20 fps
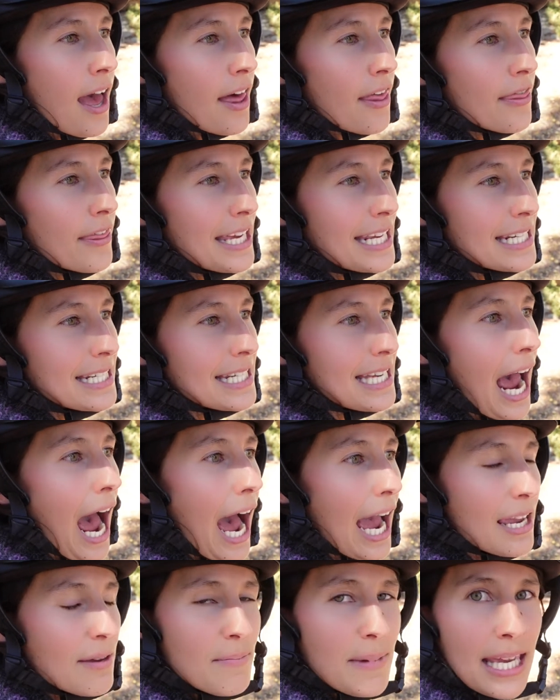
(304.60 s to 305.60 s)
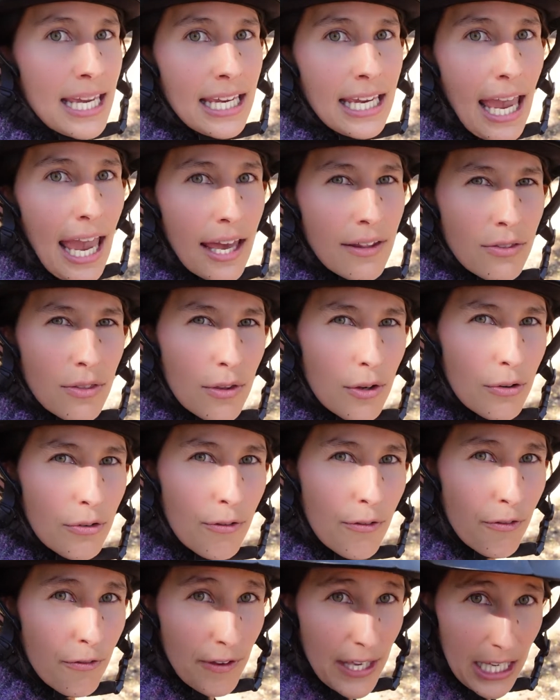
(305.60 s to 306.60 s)
the timing and the
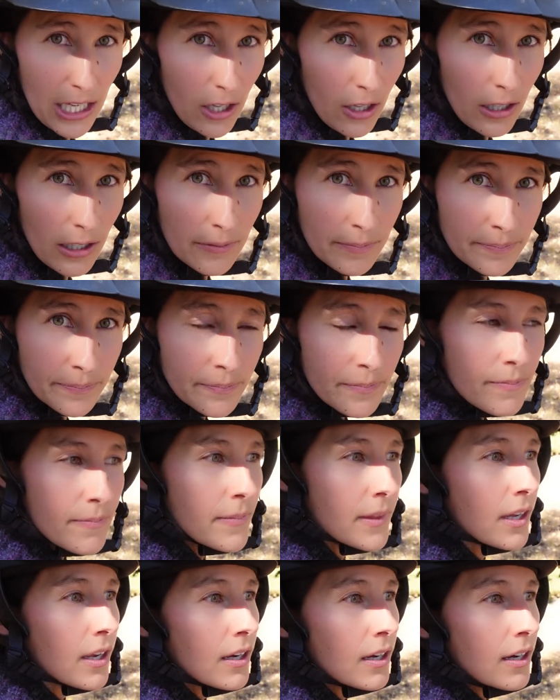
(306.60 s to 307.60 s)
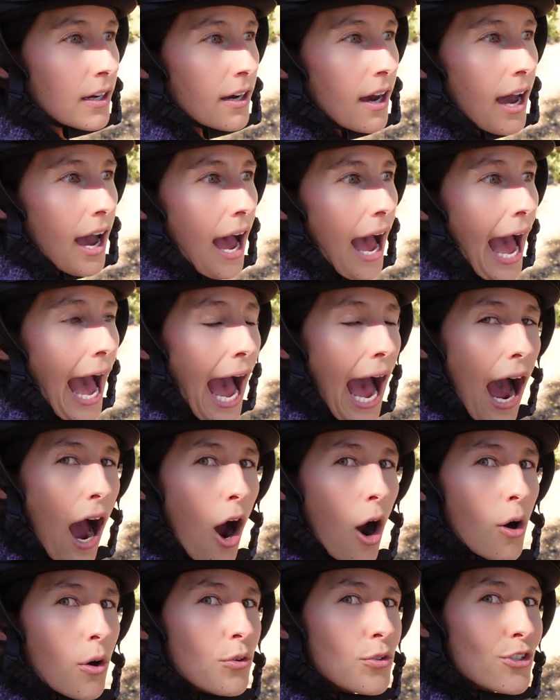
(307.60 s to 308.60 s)
feel,
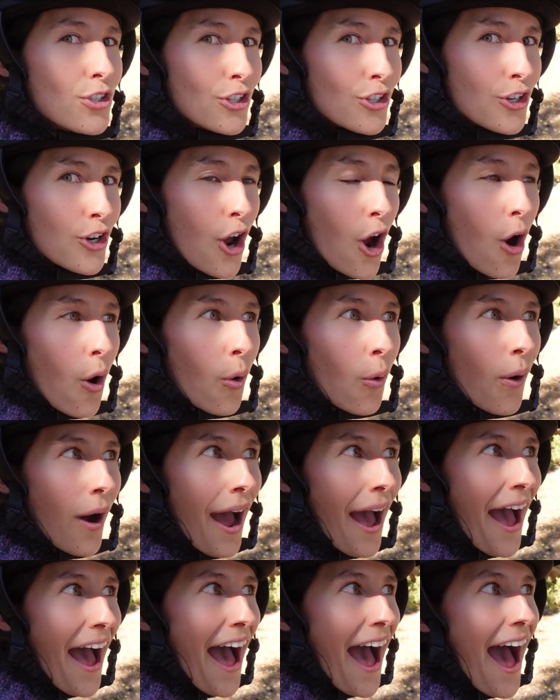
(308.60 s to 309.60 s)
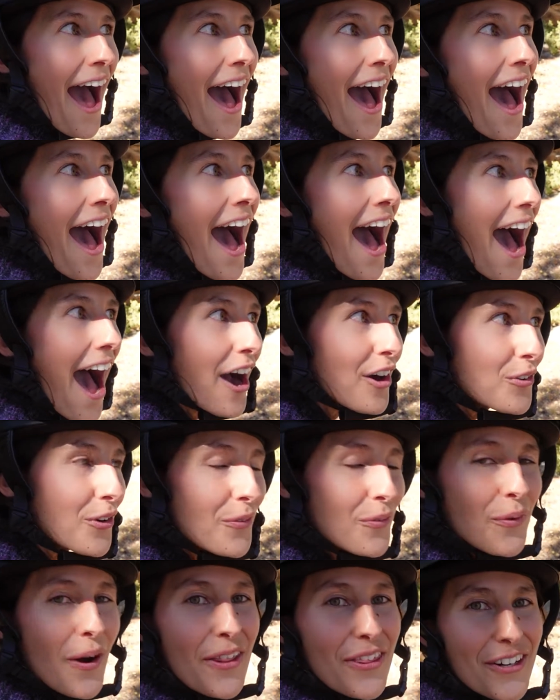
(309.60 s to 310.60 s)
how to know
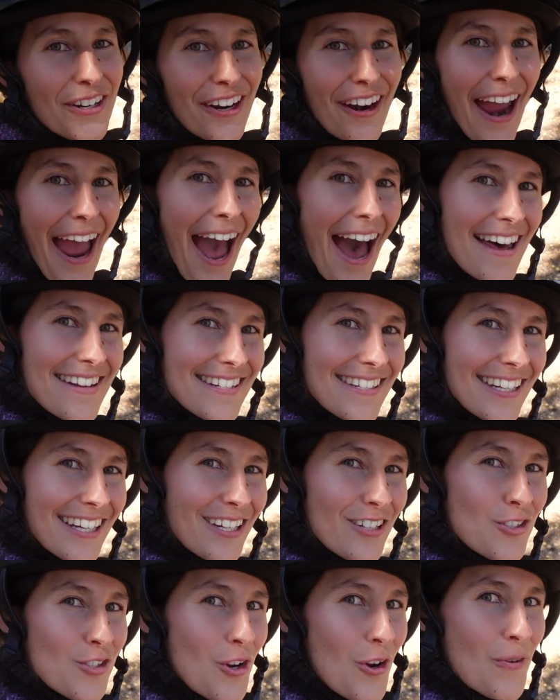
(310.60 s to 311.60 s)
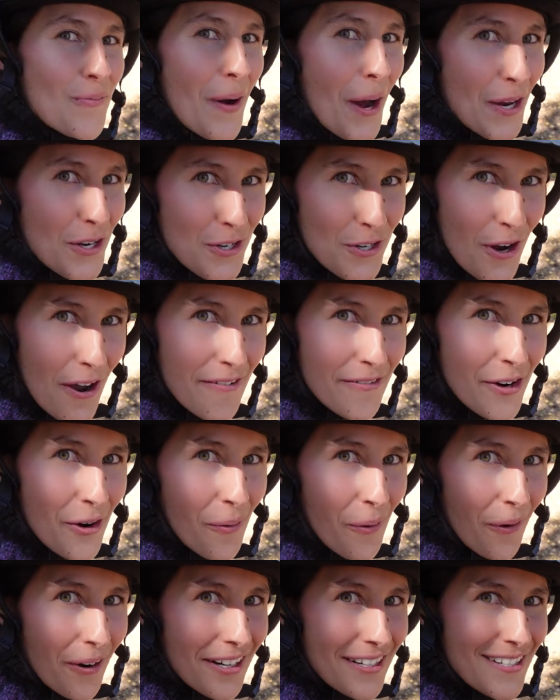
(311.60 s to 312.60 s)
whether you're asking too much of a
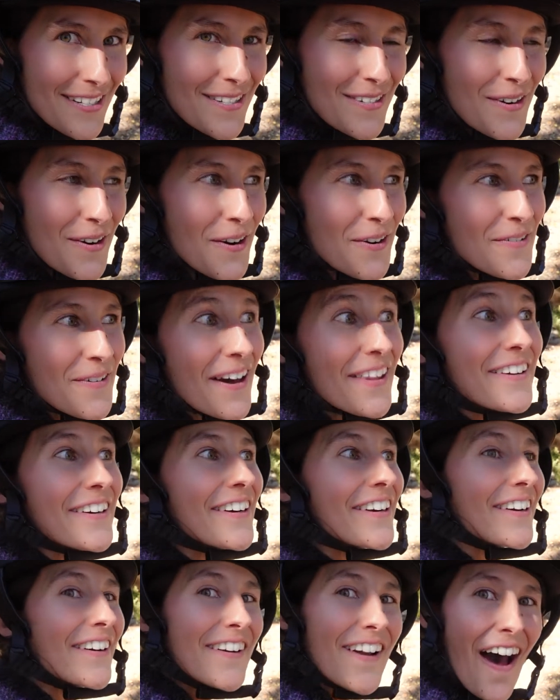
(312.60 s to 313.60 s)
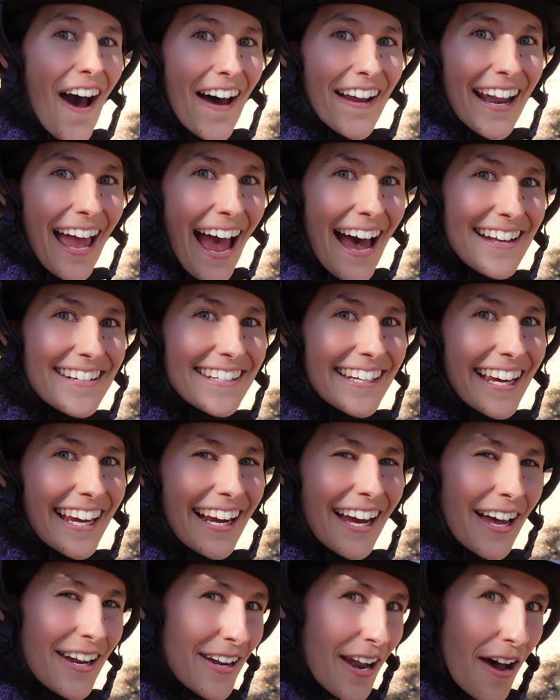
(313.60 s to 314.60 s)
horse or whether you're not asking
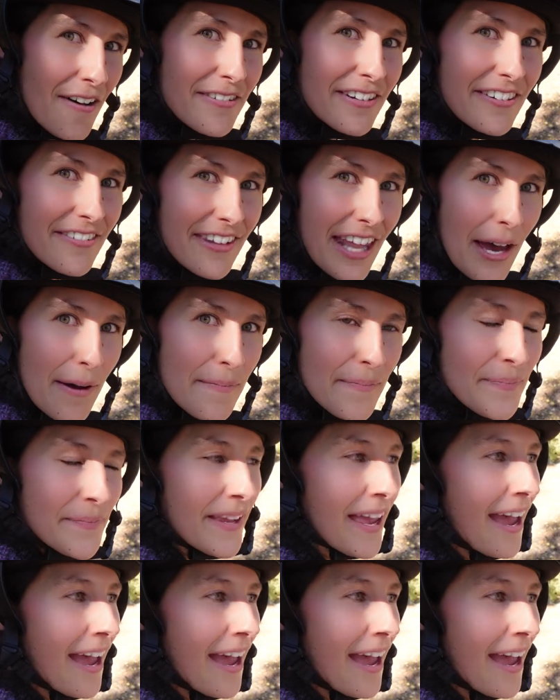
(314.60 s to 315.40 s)
enough of them.